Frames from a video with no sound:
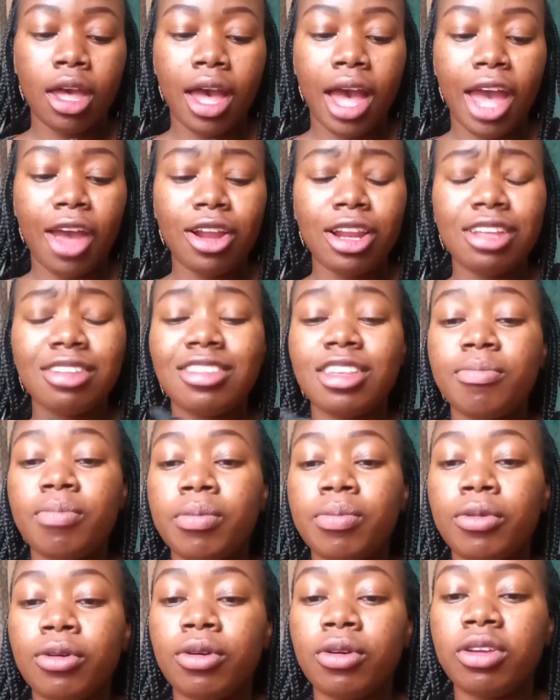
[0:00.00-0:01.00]
I always see
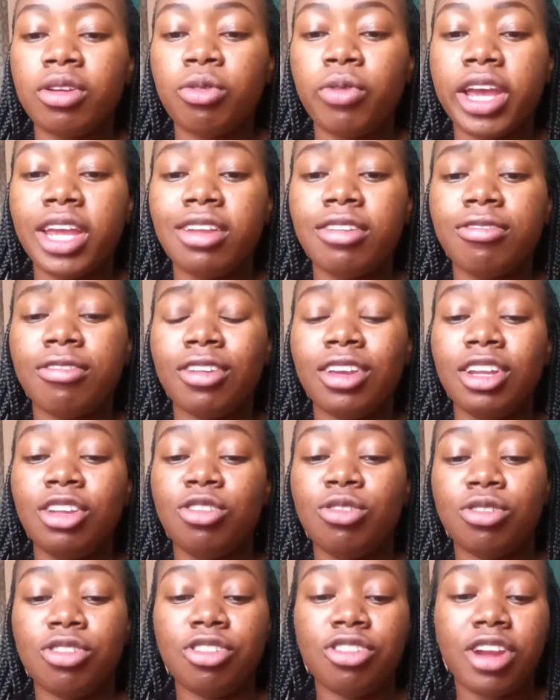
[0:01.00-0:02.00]
people, you wait for it
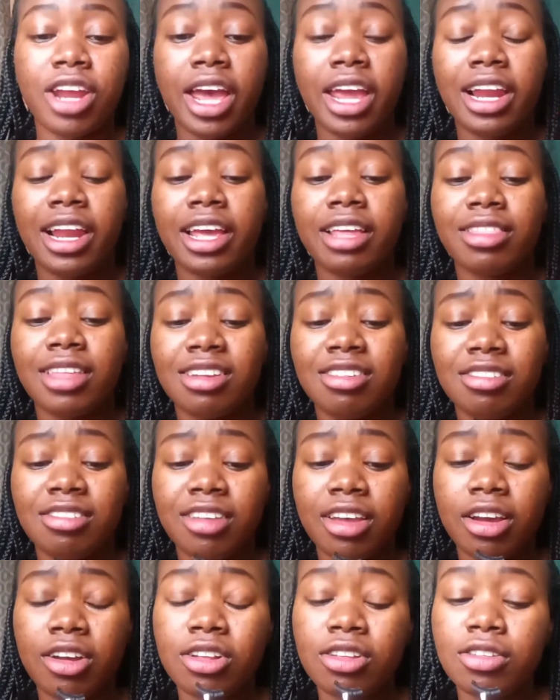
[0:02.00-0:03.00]
to dry like 30
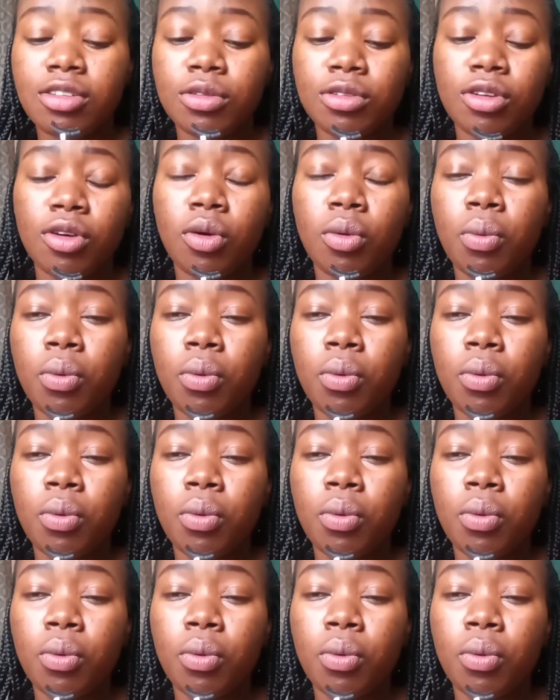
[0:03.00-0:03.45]
seconds. So